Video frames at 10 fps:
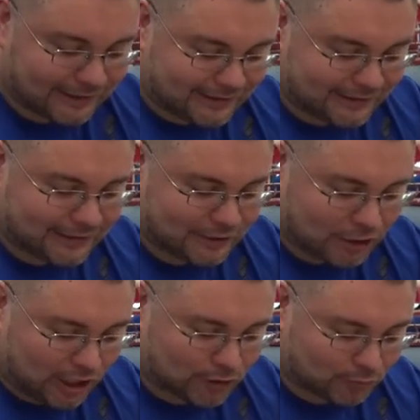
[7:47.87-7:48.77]
Anthony
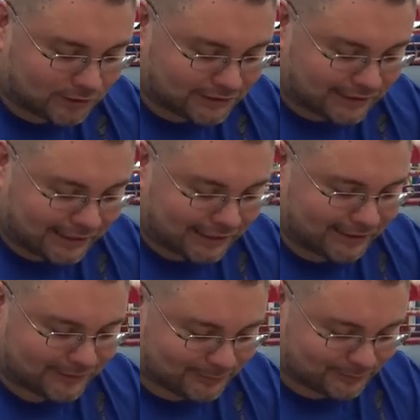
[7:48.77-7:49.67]
Joshua
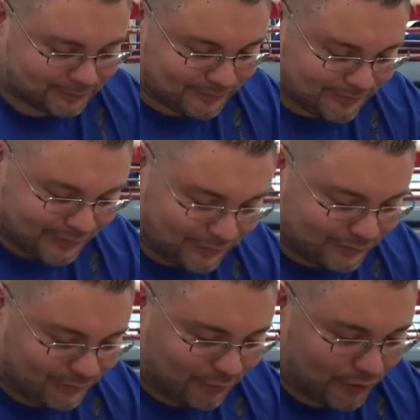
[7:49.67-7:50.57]
sighting. What
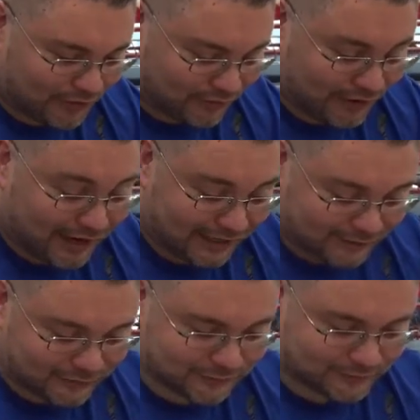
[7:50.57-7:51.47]
number?
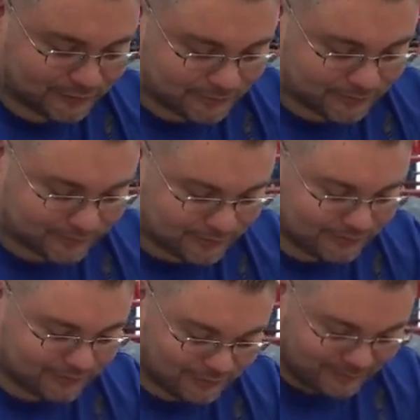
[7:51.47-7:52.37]
Forty-five. Wow,
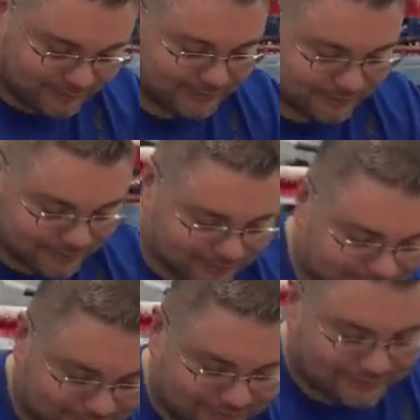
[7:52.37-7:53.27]
that's terrible.
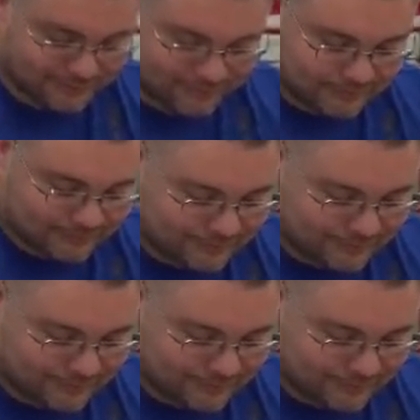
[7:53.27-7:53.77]
That's stupid.